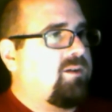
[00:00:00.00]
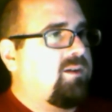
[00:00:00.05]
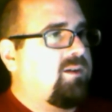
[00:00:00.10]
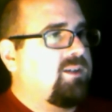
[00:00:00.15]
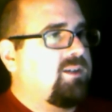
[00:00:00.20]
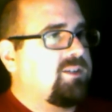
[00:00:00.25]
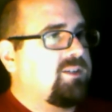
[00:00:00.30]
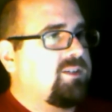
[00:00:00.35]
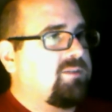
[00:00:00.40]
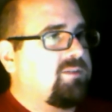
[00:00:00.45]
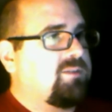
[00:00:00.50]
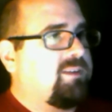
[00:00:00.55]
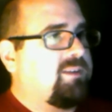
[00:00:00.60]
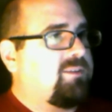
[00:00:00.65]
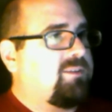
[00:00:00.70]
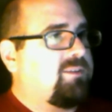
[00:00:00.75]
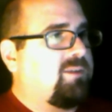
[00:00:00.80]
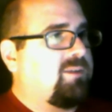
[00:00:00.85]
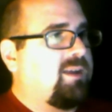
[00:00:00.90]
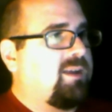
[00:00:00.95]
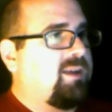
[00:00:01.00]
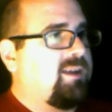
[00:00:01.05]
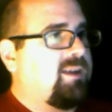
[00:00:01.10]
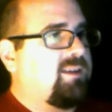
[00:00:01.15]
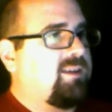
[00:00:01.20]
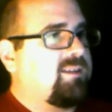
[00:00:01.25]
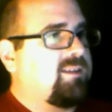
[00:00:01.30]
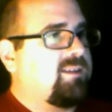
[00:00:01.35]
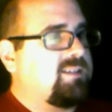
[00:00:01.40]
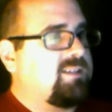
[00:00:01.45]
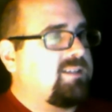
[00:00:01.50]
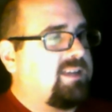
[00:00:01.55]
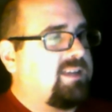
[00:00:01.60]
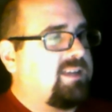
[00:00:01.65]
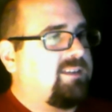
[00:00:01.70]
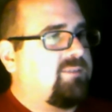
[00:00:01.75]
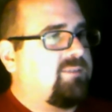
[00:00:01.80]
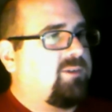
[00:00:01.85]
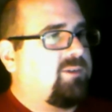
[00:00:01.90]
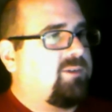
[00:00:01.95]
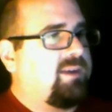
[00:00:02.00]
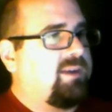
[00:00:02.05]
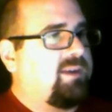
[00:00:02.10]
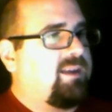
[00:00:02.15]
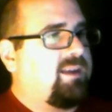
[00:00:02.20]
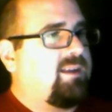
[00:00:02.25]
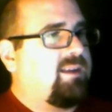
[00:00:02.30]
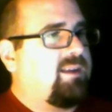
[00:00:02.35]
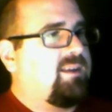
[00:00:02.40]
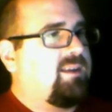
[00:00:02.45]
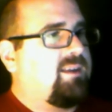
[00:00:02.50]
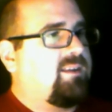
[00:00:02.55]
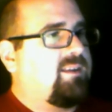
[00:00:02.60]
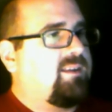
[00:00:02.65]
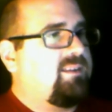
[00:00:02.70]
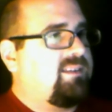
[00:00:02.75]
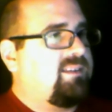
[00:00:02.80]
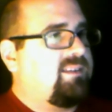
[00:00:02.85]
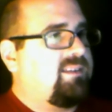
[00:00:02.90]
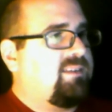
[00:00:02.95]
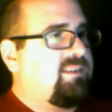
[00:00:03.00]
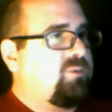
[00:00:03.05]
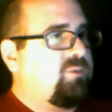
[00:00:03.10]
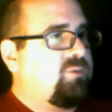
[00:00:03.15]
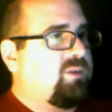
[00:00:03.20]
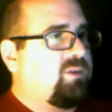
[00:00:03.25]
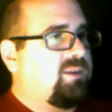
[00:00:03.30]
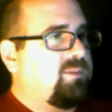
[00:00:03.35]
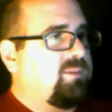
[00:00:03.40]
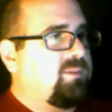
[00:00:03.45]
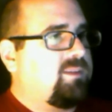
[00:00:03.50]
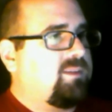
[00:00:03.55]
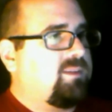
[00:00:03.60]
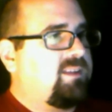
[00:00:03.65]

Shareece Wright, Jason Verrett, Steve Williams.